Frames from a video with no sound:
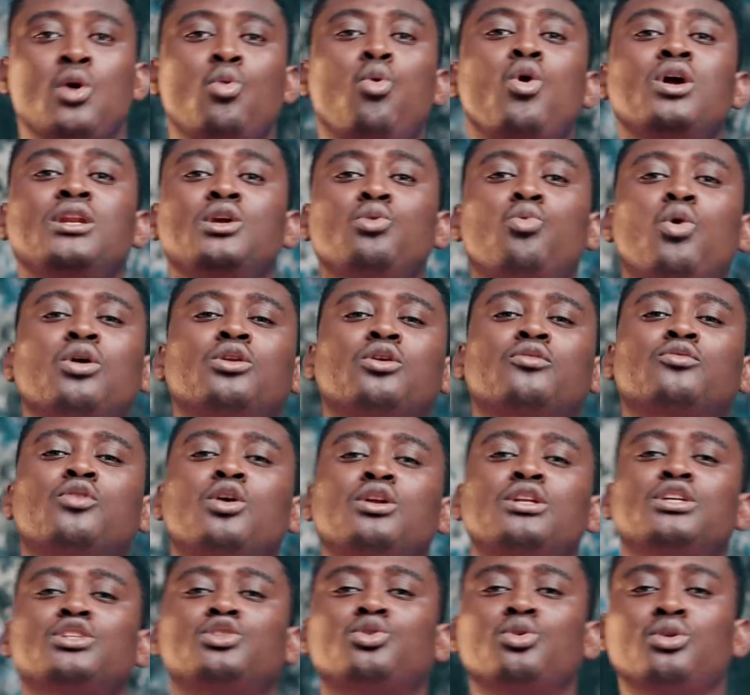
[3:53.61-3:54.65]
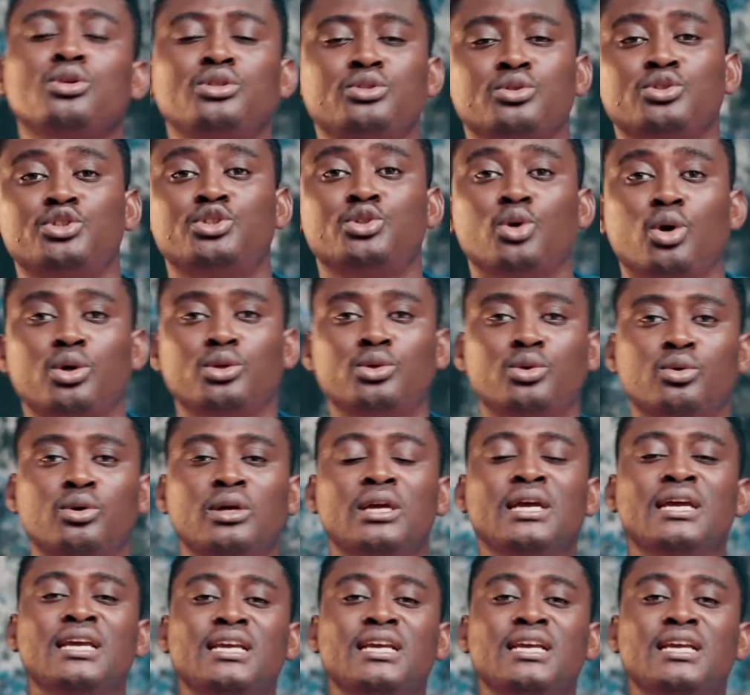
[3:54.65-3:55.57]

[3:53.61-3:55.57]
What the word of God is going to show you